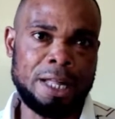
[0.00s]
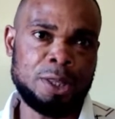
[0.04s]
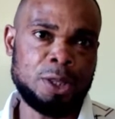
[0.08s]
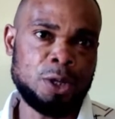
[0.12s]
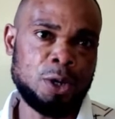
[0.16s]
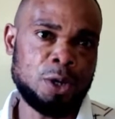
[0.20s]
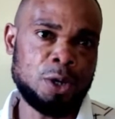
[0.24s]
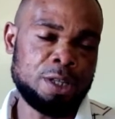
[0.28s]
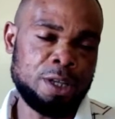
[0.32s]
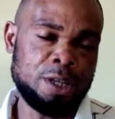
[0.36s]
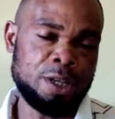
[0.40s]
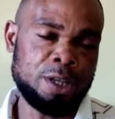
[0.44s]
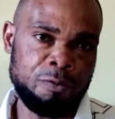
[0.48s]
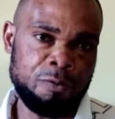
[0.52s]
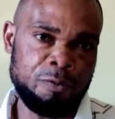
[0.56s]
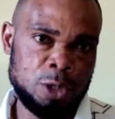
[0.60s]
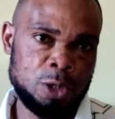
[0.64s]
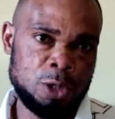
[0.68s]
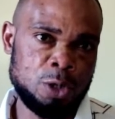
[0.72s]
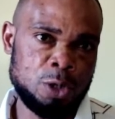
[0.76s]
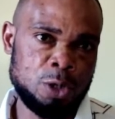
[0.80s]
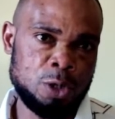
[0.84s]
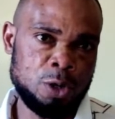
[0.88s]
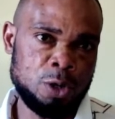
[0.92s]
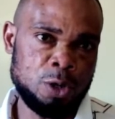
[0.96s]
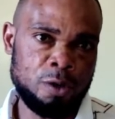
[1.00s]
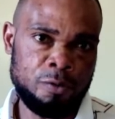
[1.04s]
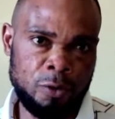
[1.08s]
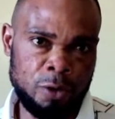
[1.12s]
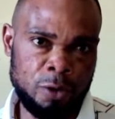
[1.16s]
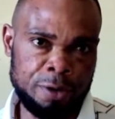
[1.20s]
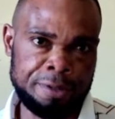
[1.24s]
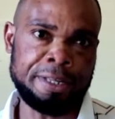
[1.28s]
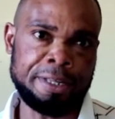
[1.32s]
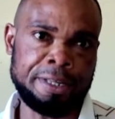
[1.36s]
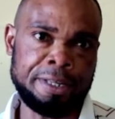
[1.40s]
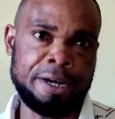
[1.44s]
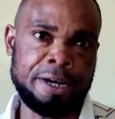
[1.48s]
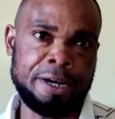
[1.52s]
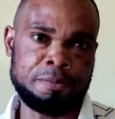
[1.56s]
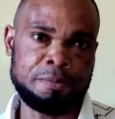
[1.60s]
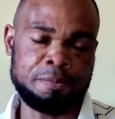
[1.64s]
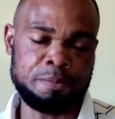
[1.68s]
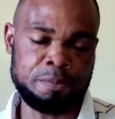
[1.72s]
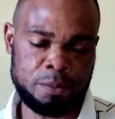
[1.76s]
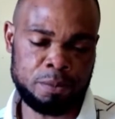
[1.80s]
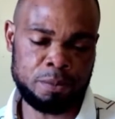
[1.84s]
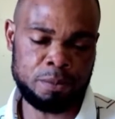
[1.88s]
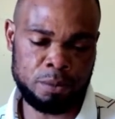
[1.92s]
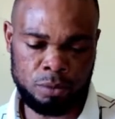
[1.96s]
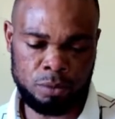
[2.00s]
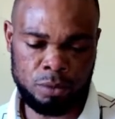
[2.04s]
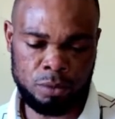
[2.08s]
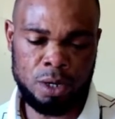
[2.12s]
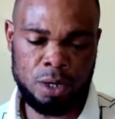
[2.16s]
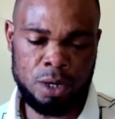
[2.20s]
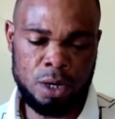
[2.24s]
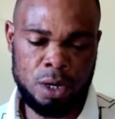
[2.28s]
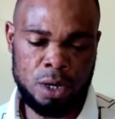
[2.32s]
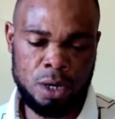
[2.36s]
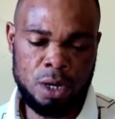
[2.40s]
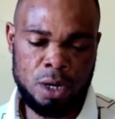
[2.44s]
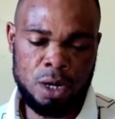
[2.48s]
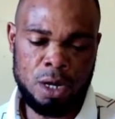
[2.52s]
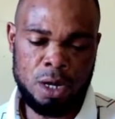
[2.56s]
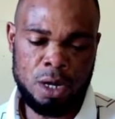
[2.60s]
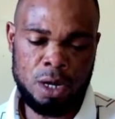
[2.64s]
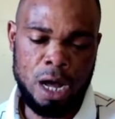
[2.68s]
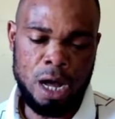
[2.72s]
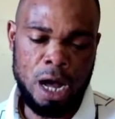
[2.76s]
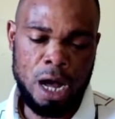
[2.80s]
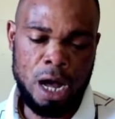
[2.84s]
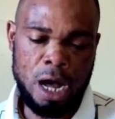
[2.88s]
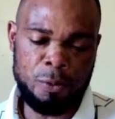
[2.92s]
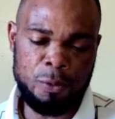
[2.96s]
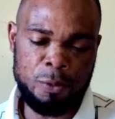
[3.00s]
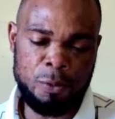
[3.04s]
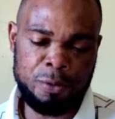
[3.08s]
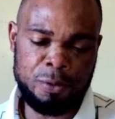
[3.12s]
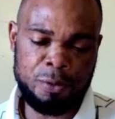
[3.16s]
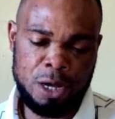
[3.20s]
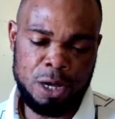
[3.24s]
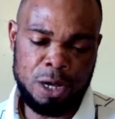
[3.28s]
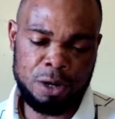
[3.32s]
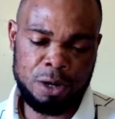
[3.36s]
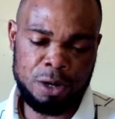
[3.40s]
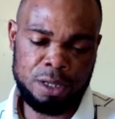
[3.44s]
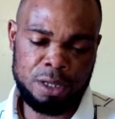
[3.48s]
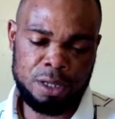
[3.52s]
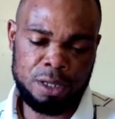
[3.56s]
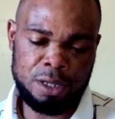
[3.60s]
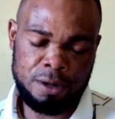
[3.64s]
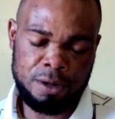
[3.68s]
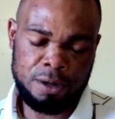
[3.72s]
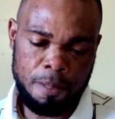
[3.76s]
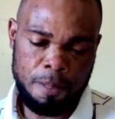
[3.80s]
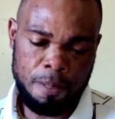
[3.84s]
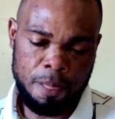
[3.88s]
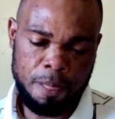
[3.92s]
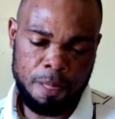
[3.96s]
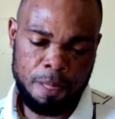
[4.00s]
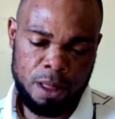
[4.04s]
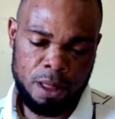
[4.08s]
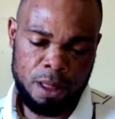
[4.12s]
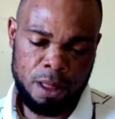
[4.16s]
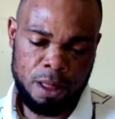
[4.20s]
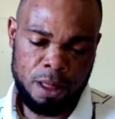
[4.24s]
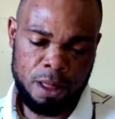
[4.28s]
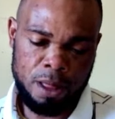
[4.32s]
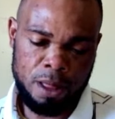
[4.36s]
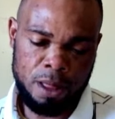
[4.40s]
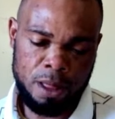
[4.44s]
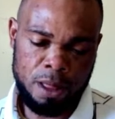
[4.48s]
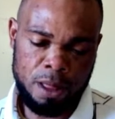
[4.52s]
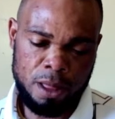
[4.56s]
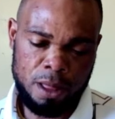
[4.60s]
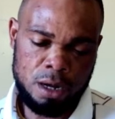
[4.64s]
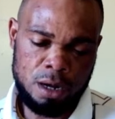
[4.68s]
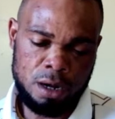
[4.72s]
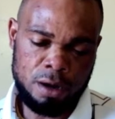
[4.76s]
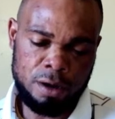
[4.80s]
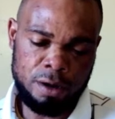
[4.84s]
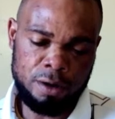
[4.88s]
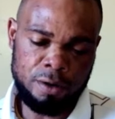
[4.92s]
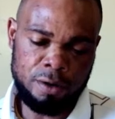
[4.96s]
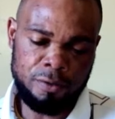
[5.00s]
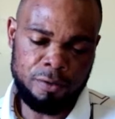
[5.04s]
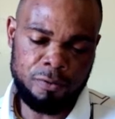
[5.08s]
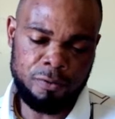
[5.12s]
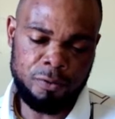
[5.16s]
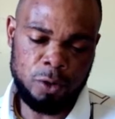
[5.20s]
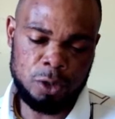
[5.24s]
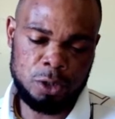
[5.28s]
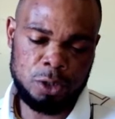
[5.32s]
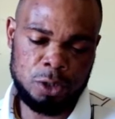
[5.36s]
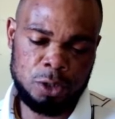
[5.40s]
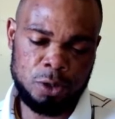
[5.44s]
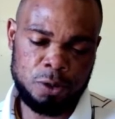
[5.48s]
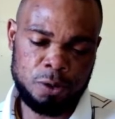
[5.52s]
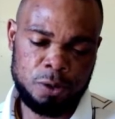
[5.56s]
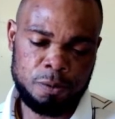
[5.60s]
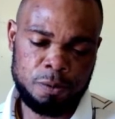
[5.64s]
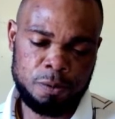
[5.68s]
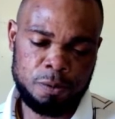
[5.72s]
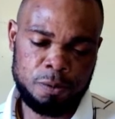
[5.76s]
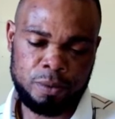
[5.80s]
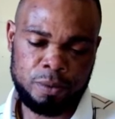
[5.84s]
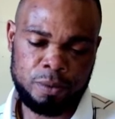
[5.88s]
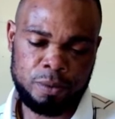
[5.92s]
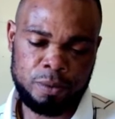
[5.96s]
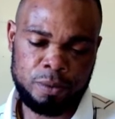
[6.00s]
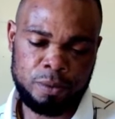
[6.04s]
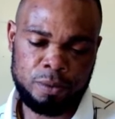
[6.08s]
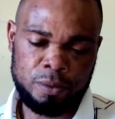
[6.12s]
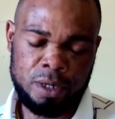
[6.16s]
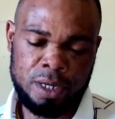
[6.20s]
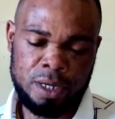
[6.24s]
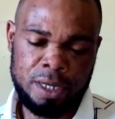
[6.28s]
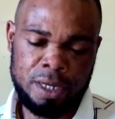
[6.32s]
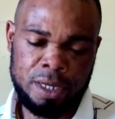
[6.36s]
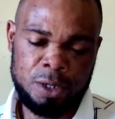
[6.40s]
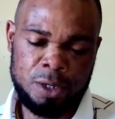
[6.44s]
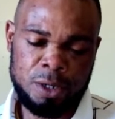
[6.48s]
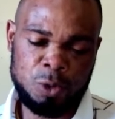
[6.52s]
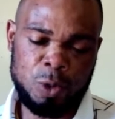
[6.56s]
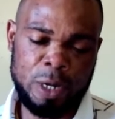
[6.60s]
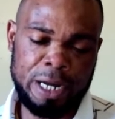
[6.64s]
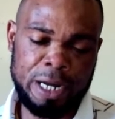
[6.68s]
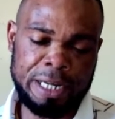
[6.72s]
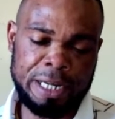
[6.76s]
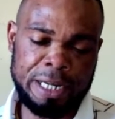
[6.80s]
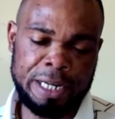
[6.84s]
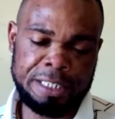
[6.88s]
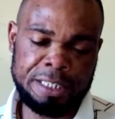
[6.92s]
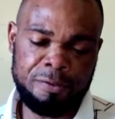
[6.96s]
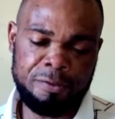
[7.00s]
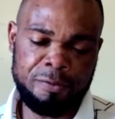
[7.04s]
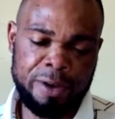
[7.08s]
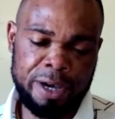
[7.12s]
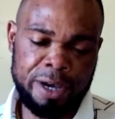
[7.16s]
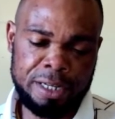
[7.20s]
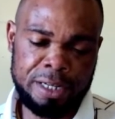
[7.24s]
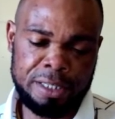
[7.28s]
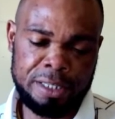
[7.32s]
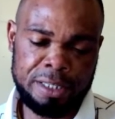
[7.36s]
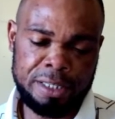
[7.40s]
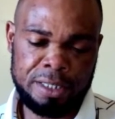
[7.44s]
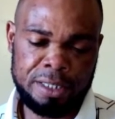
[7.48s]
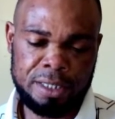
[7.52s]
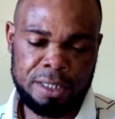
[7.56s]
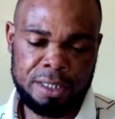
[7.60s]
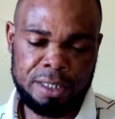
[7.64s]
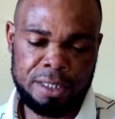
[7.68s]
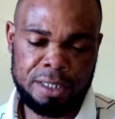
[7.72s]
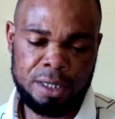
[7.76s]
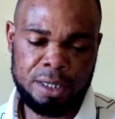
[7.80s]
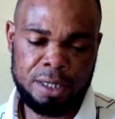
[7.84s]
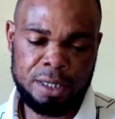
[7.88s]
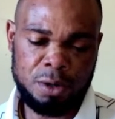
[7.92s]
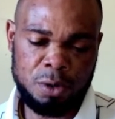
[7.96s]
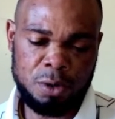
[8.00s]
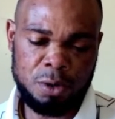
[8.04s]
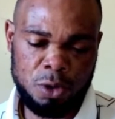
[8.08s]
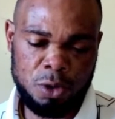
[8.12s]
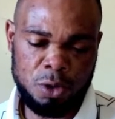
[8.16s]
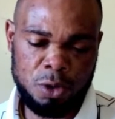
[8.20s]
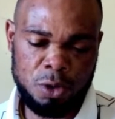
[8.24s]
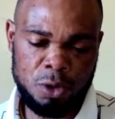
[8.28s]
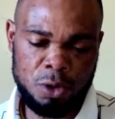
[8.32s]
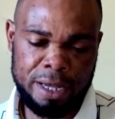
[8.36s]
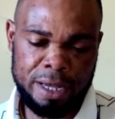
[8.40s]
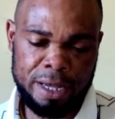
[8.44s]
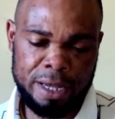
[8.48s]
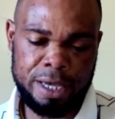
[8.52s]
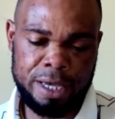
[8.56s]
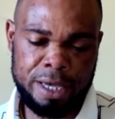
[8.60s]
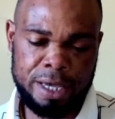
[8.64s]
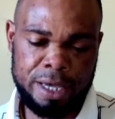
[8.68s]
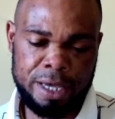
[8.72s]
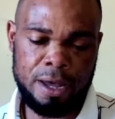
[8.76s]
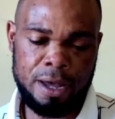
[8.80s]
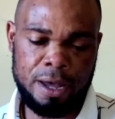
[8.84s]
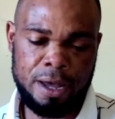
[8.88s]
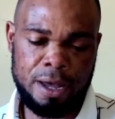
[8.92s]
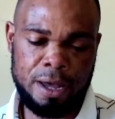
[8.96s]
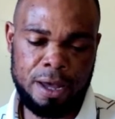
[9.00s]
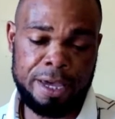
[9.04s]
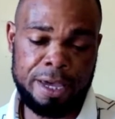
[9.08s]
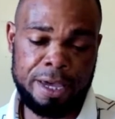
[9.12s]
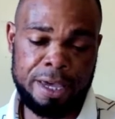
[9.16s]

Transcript: photo to activate Chroma key keyframe. I will click on it. Then I will move my playhead